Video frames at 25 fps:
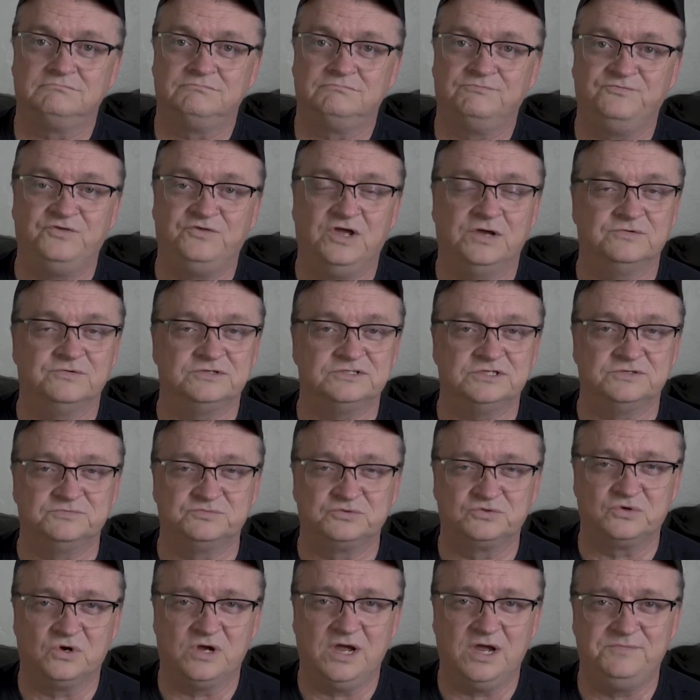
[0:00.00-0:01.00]
If you haven't
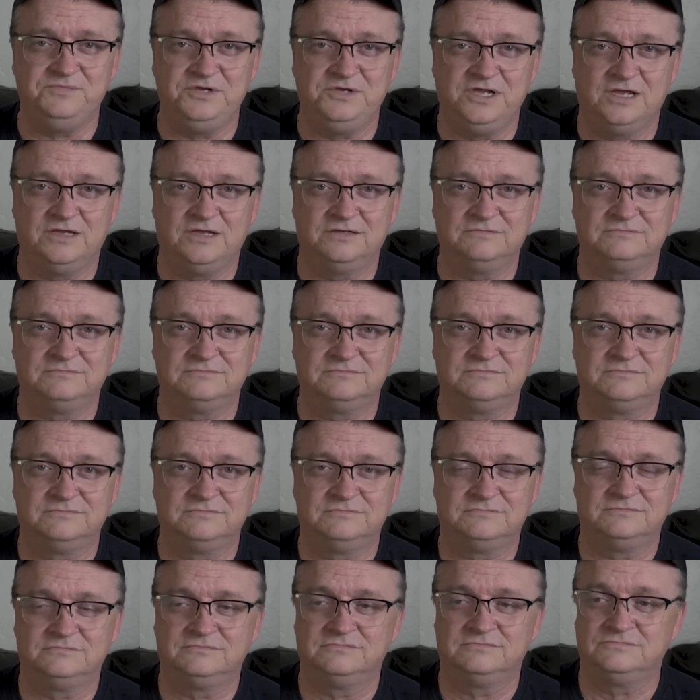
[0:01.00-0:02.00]
subscribed yet,
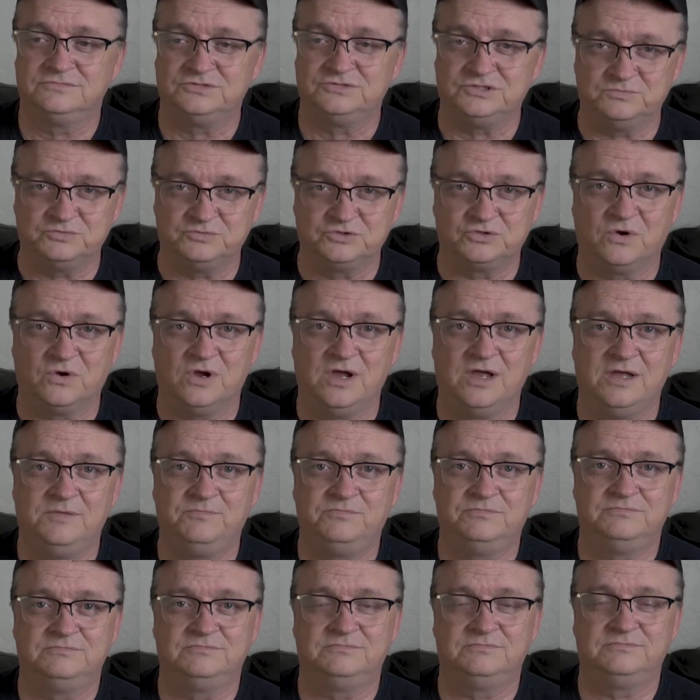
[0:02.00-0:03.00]
subscribe.
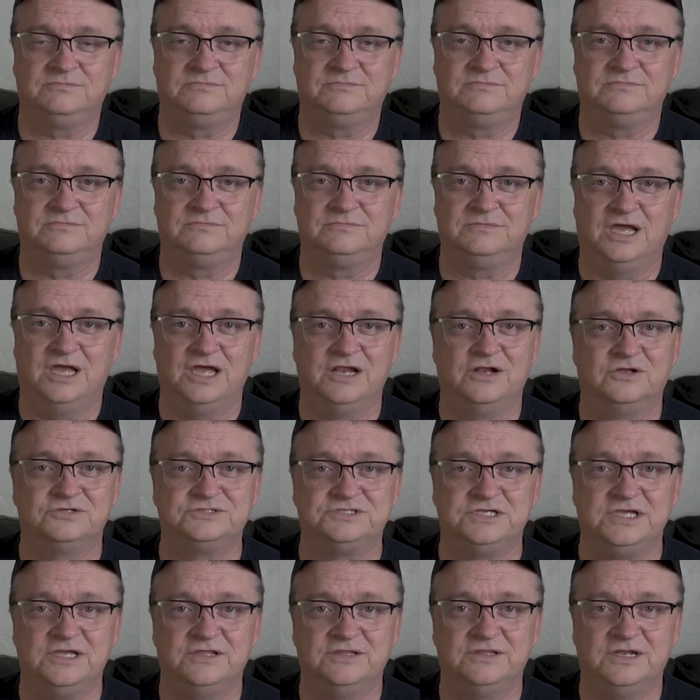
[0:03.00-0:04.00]
And I'll
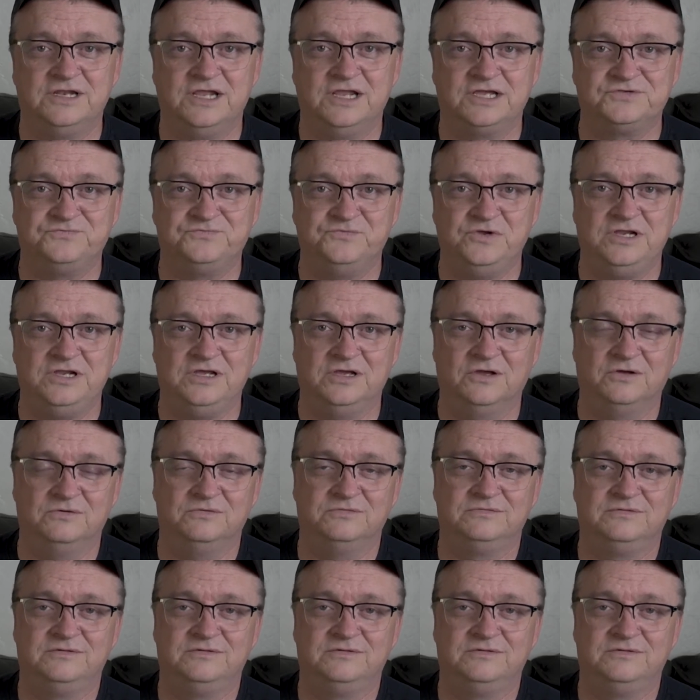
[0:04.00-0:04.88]
see you in the next video.